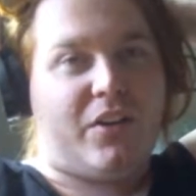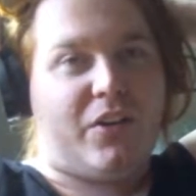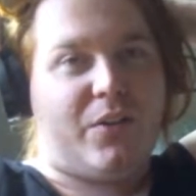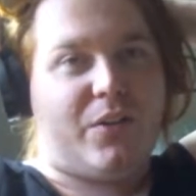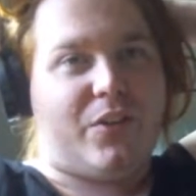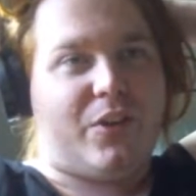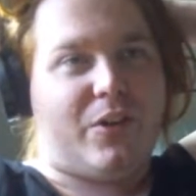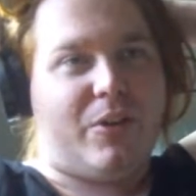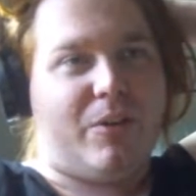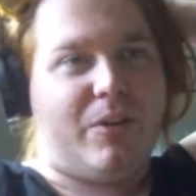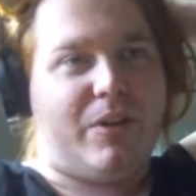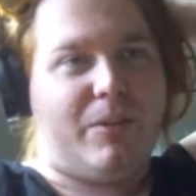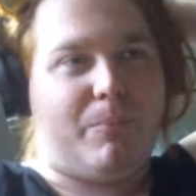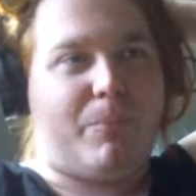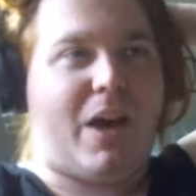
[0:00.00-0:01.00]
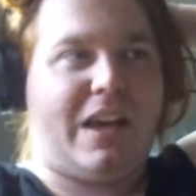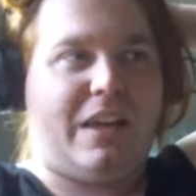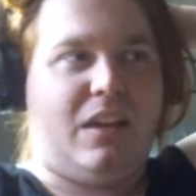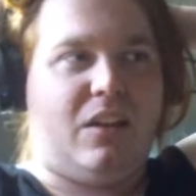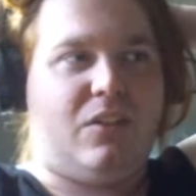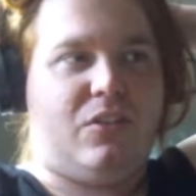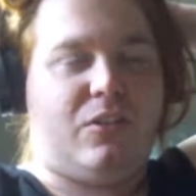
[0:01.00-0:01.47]
I turned her
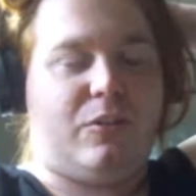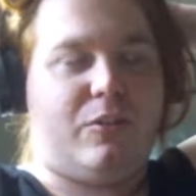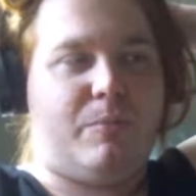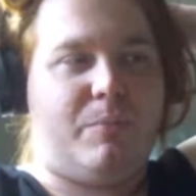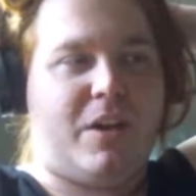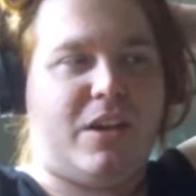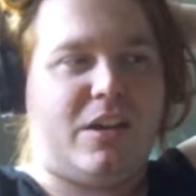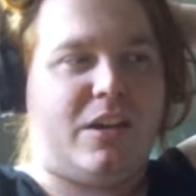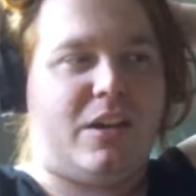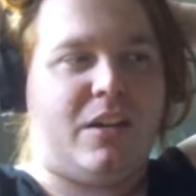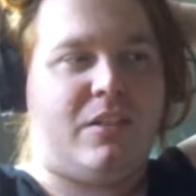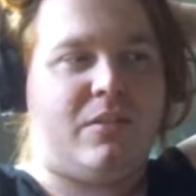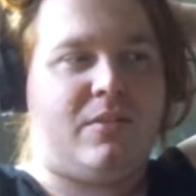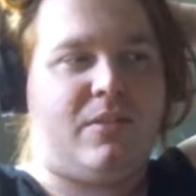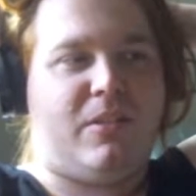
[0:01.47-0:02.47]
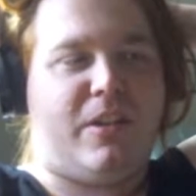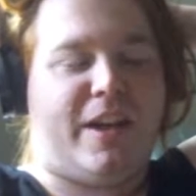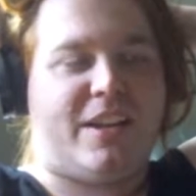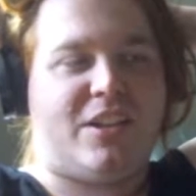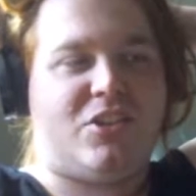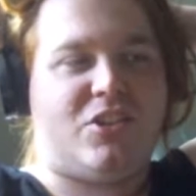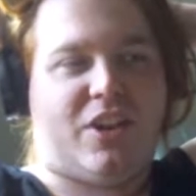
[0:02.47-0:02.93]
back into being,
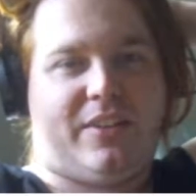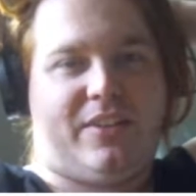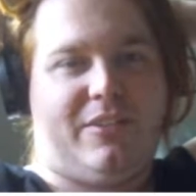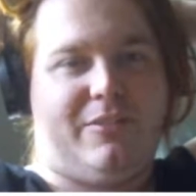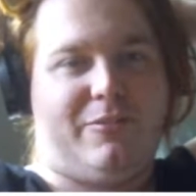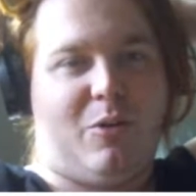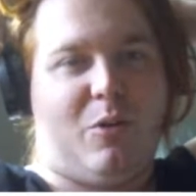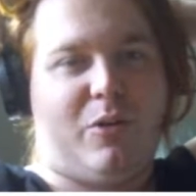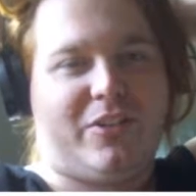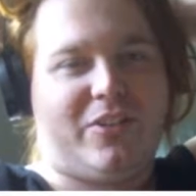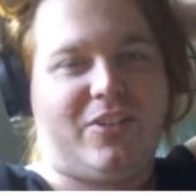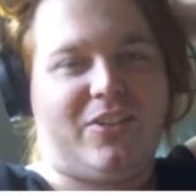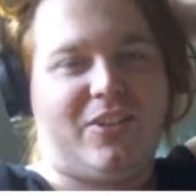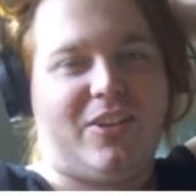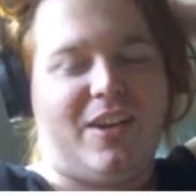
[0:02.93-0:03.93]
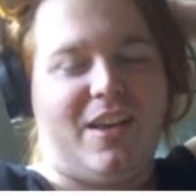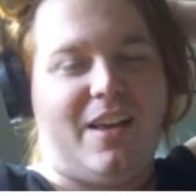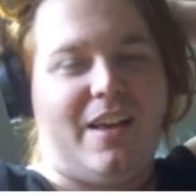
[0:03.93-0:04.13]
like, just a fox.